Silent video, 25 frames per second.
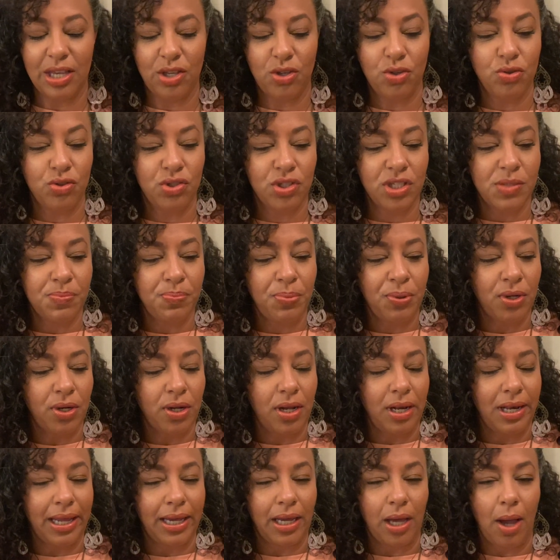you just put
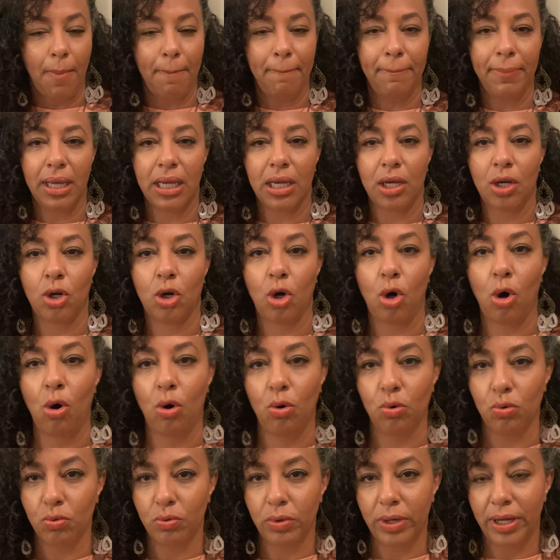on like a mink
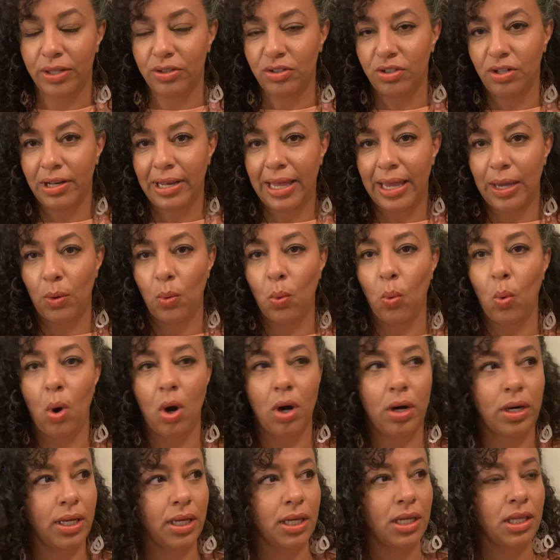coat and you're like
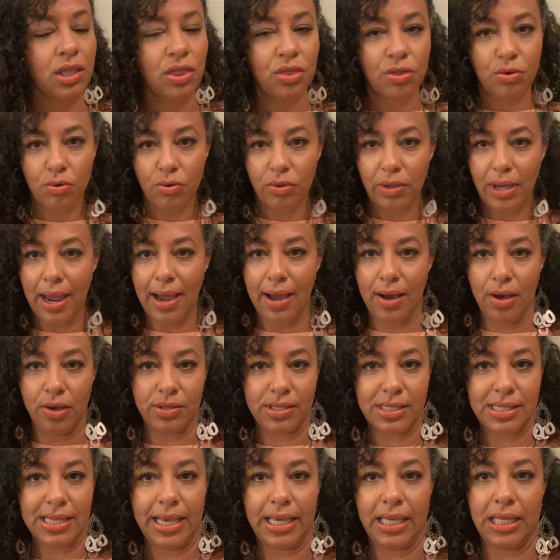walking through the
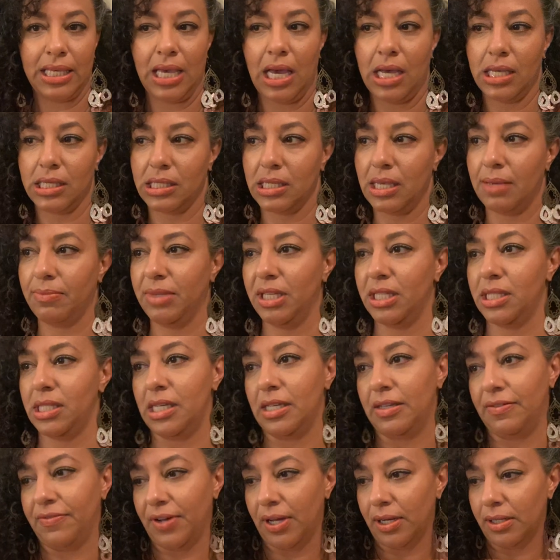house like, yes, I'm the
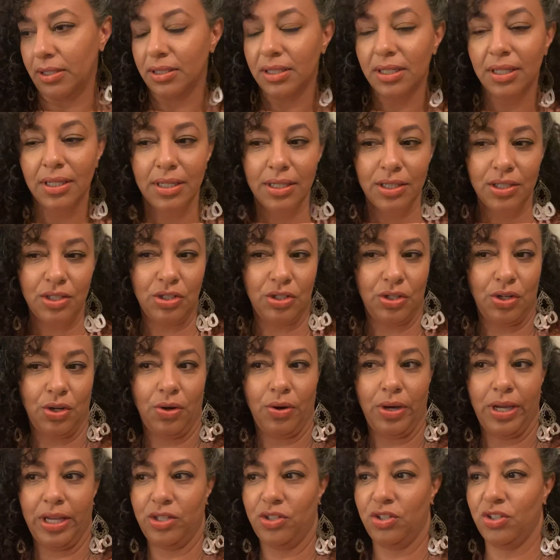diva, you know,
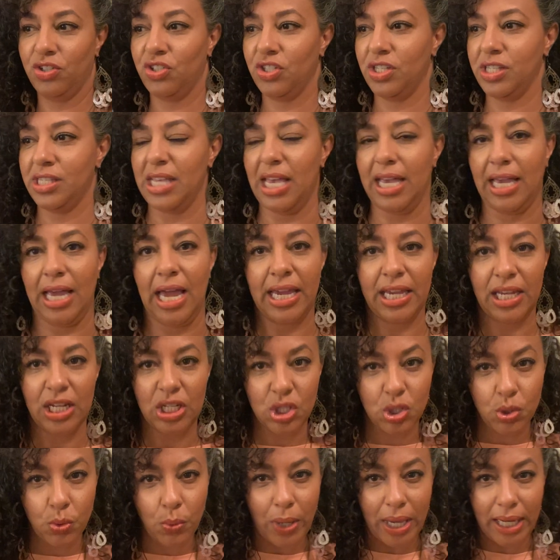and you're just like, I can
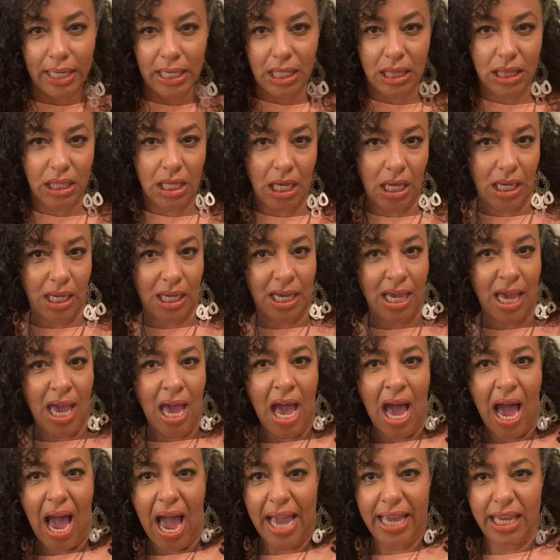do anything.
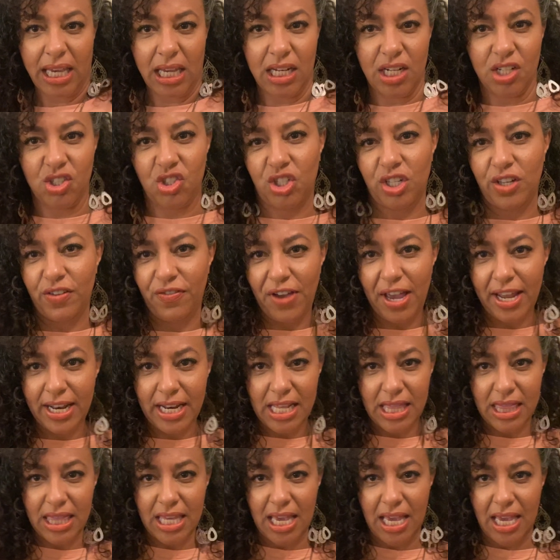I can achieve
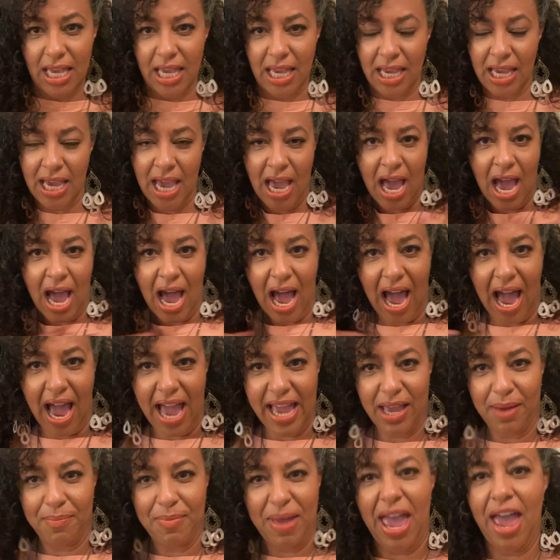anything. I
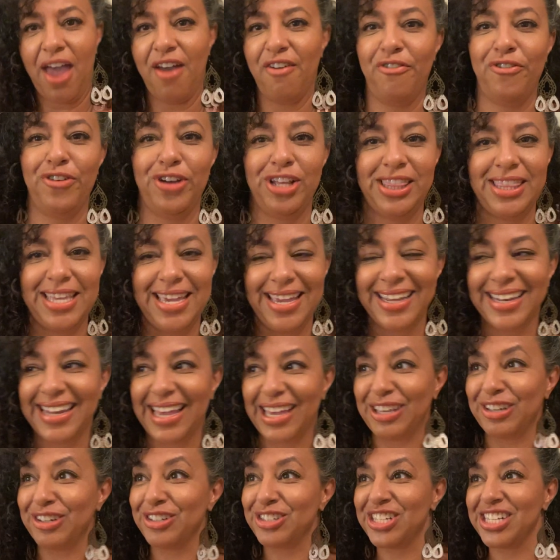am everything.
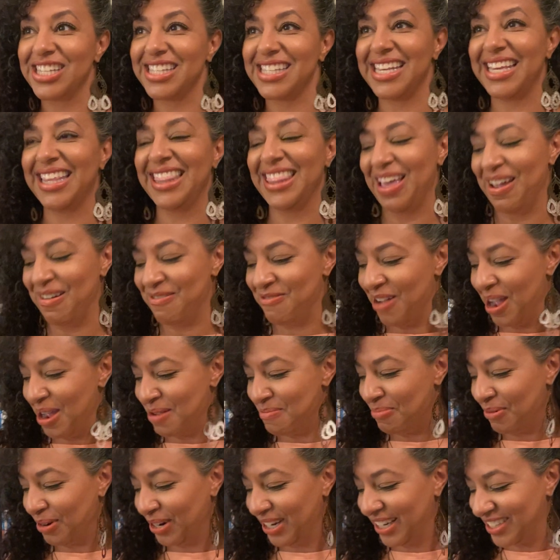Like you're just in that
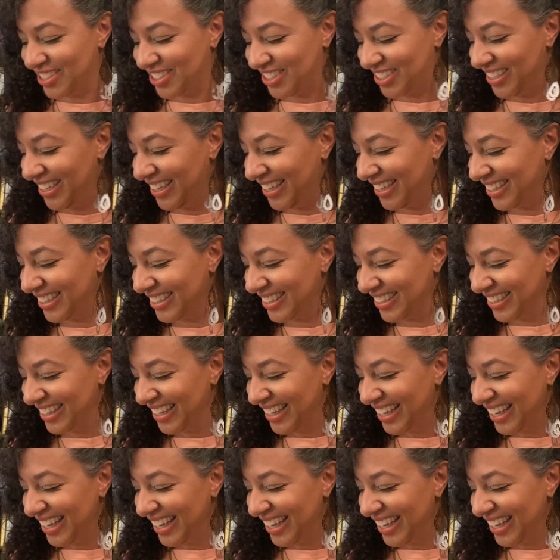vibration.